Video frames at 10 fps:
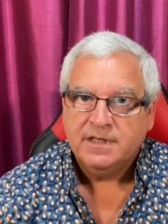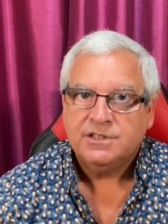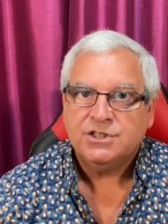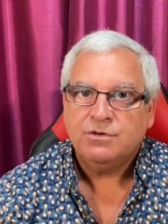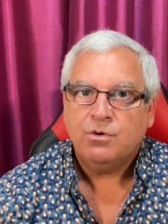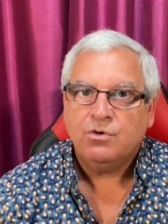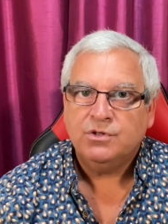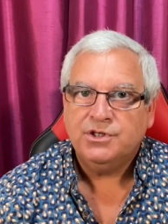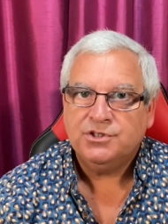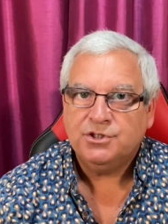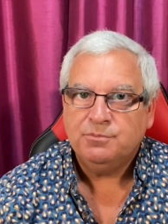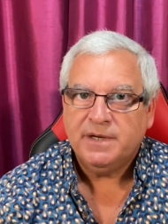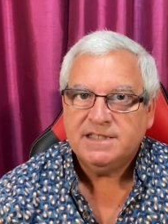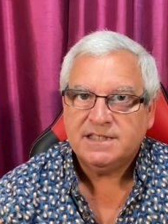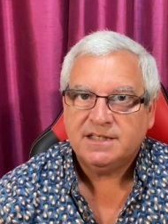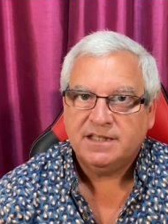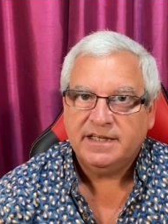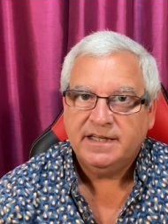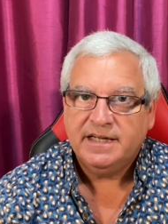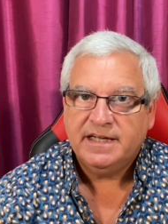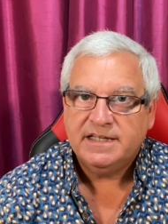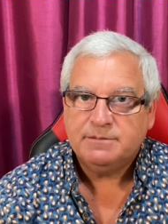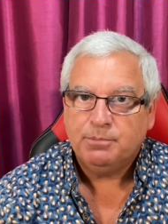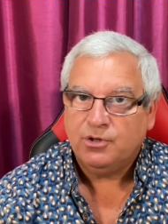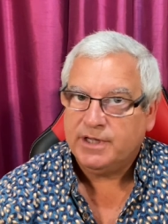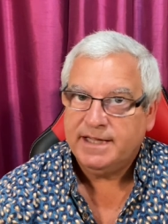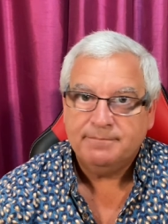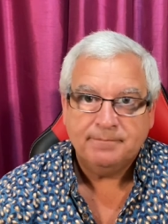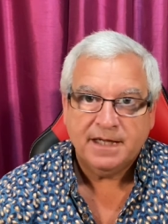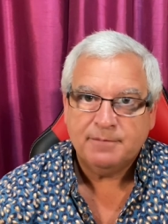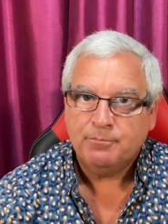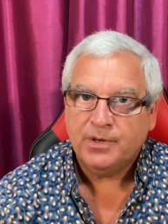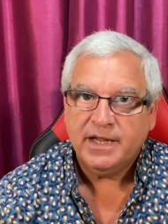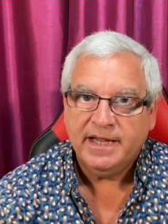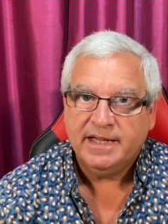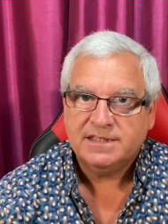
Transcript: So all you do basically is plug in and play.